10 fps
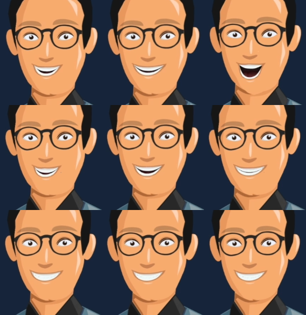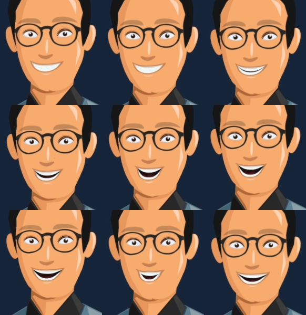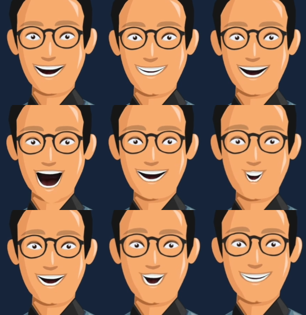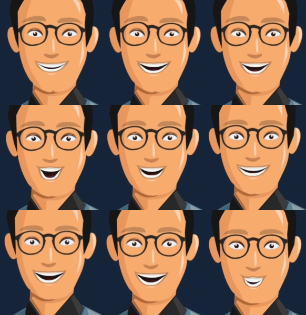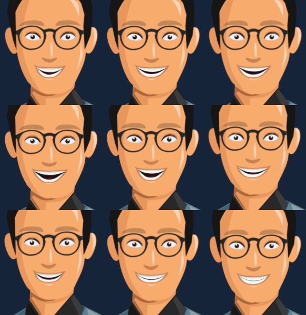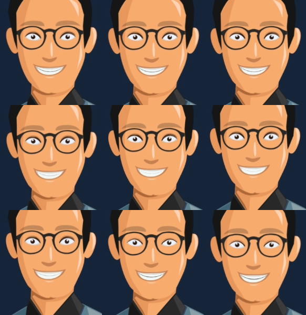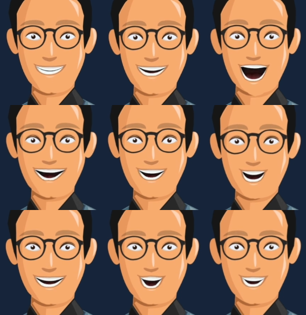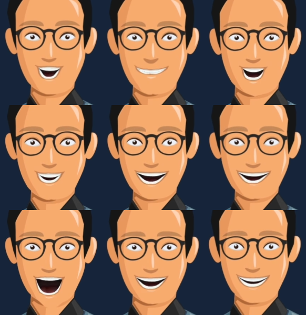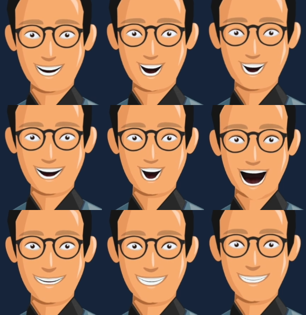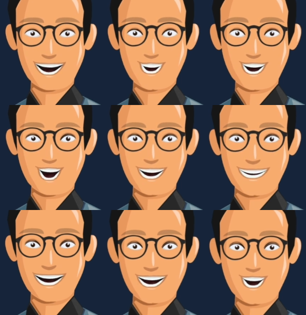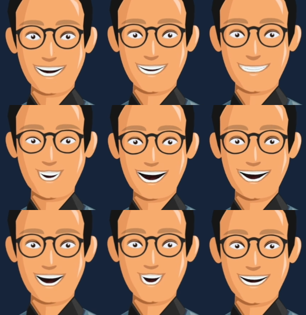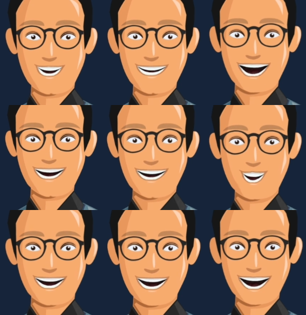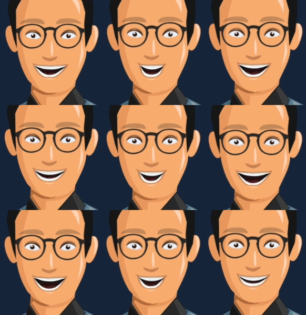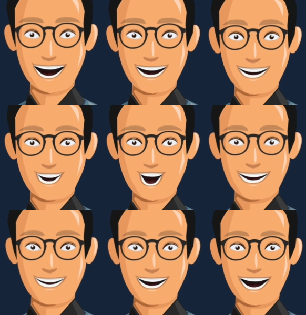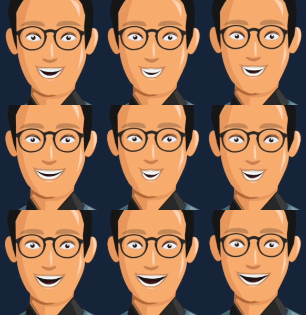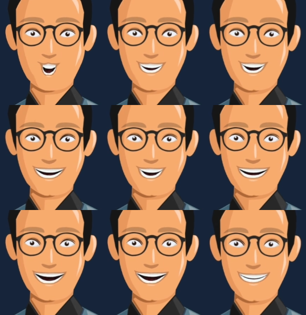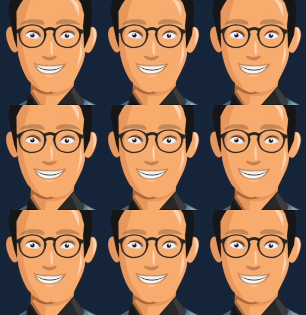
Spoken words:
5. Content optimization, measurement and analytics setup. Once the content is published on your Content Hub, you should use content optimization techniques to increase content search visibility via Google or other search engines.